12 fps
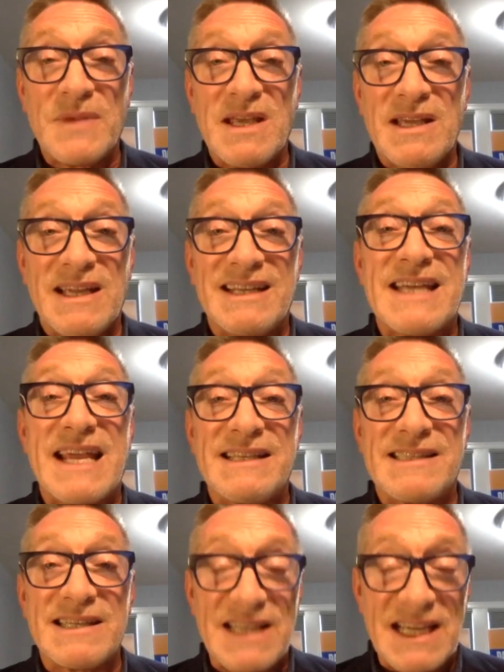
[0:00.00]
It
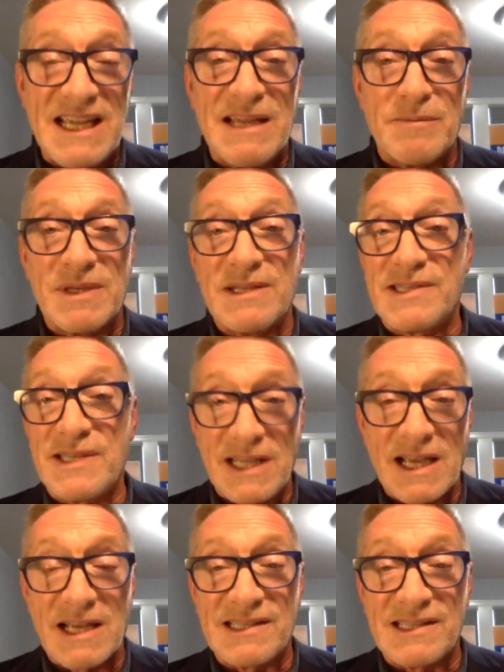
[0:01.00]
takes a team, and the
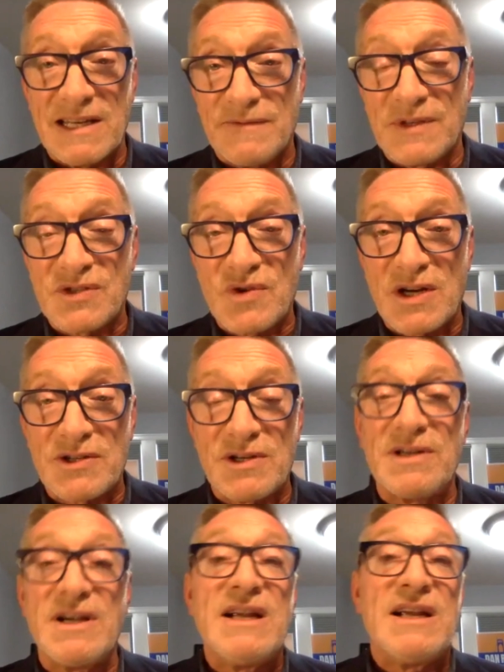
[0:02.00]
city has the
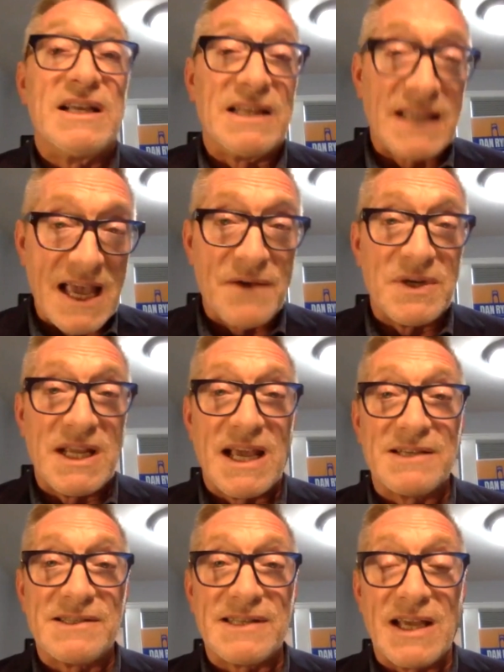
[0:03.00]
infrastructure and the county
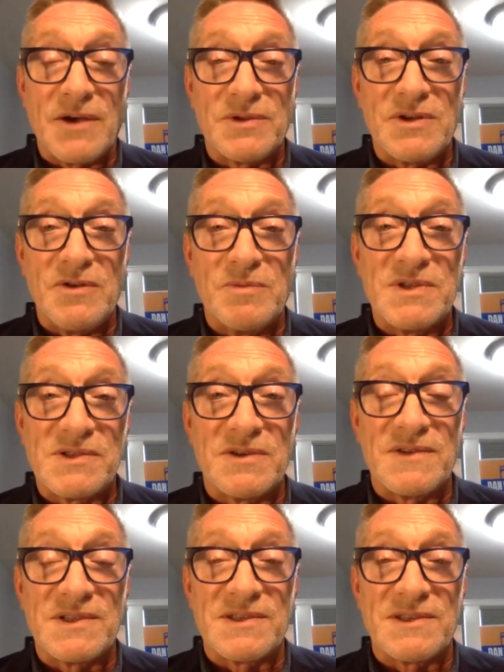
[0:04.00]
has the health and human
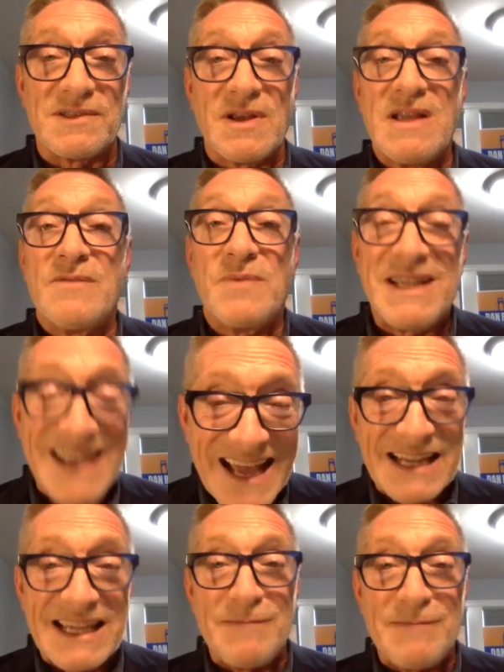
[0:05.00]
services. We got
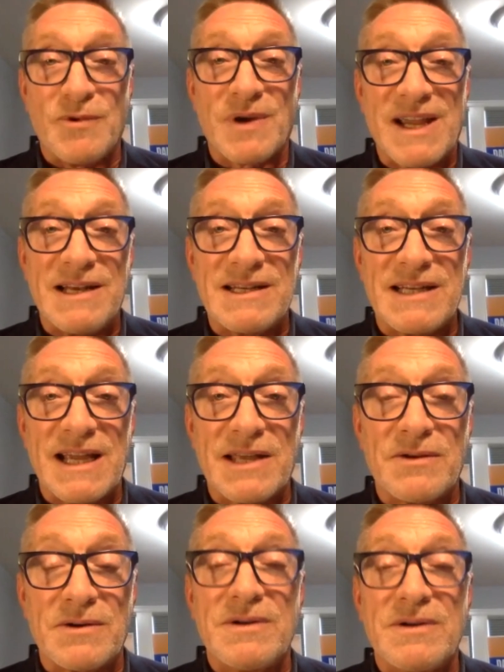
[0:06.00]
to keep working
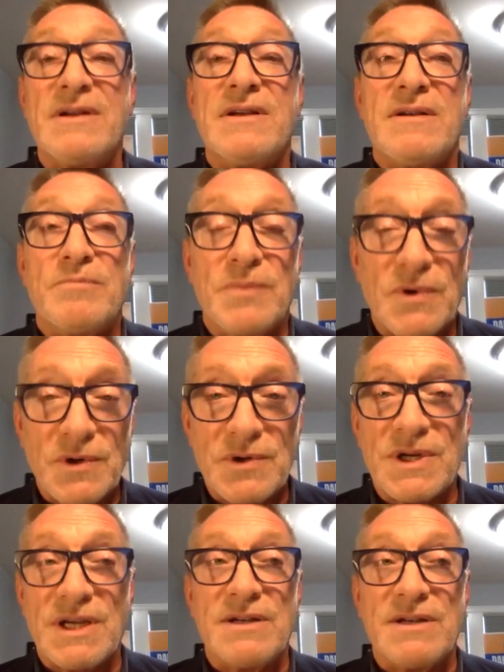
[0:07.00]
together,
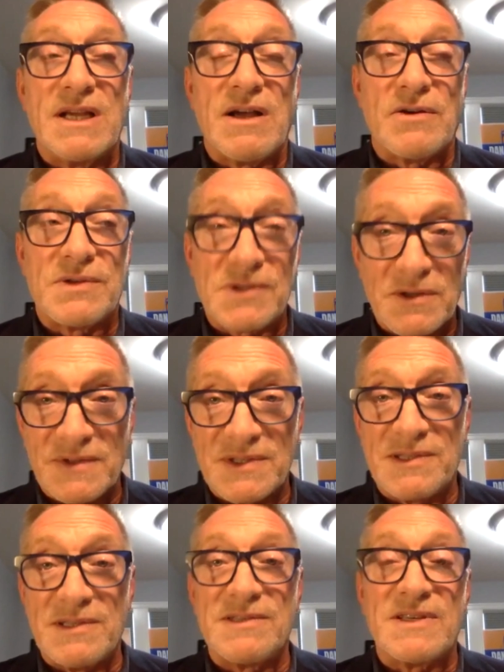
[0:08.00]
merge in our
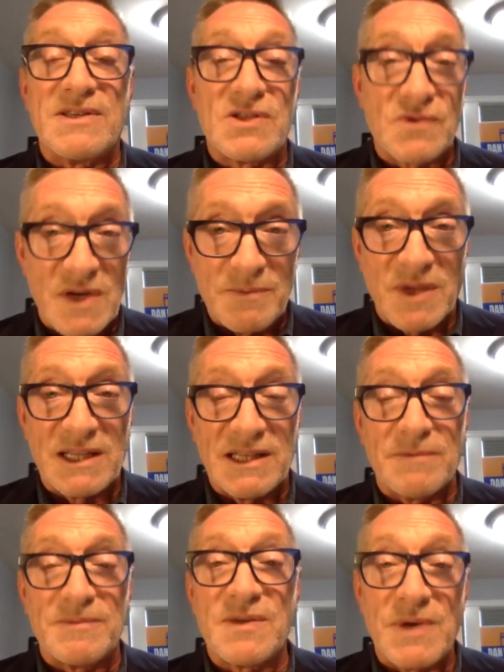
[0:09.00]
services and streamline
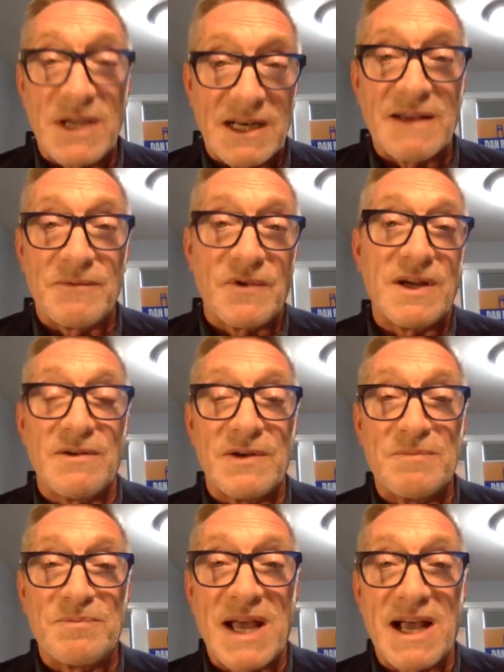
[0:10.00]
them so we can have greater
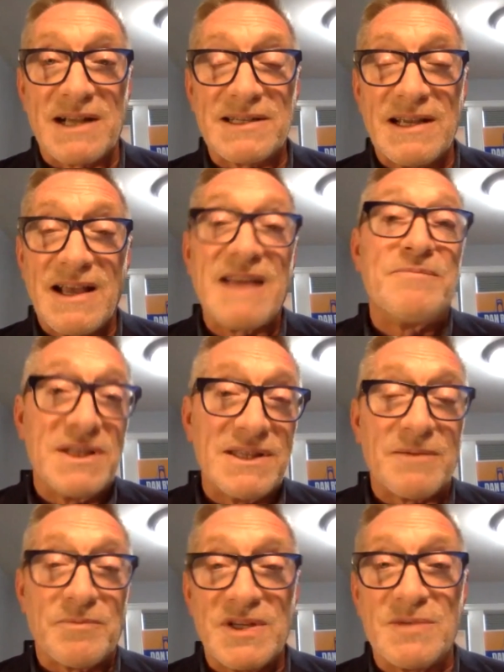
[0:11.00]
impact. I've been
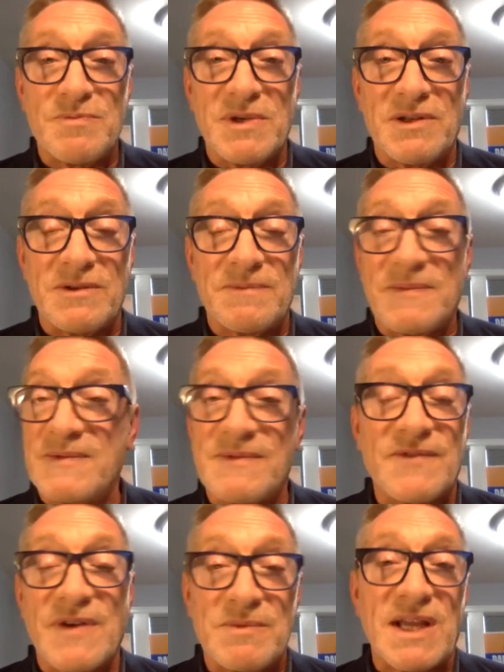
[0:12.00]
that bridge builder
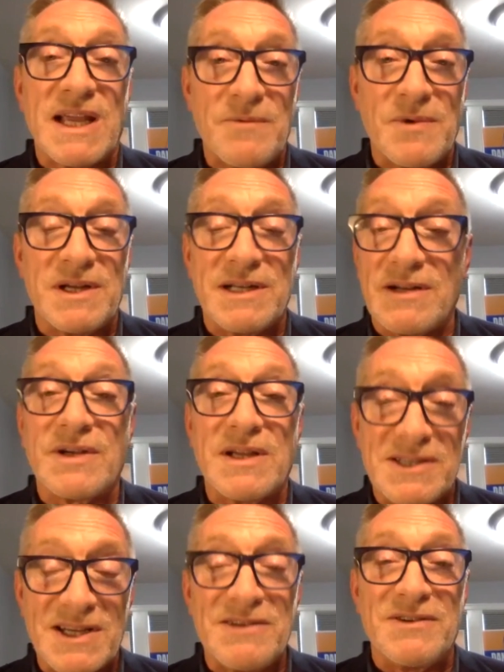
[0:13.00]
from day one, and I'll
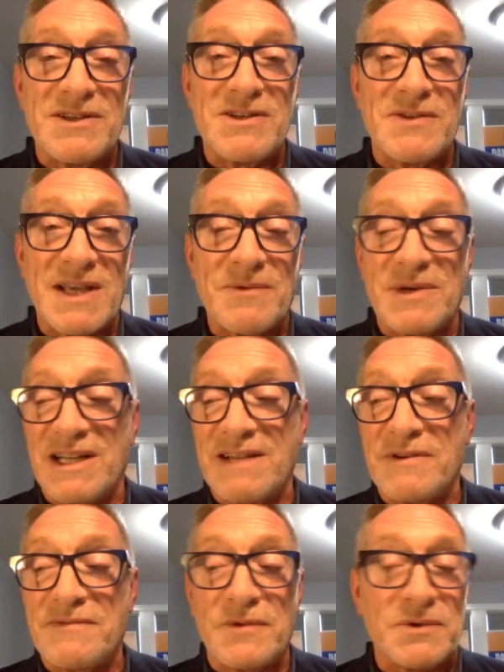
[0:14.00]
continue to do that when I
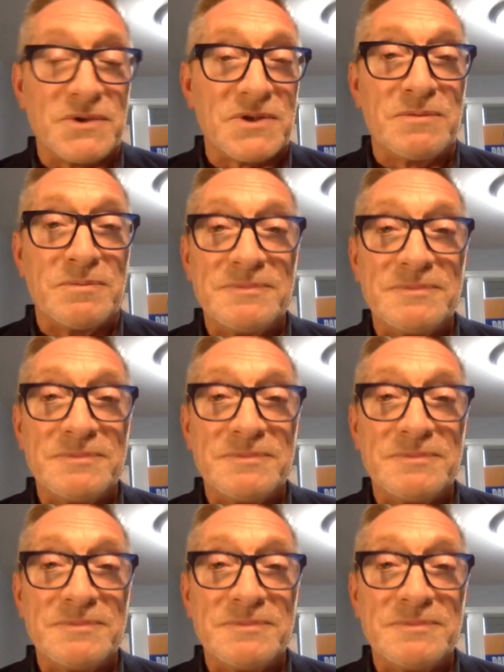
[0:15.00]
have a full term.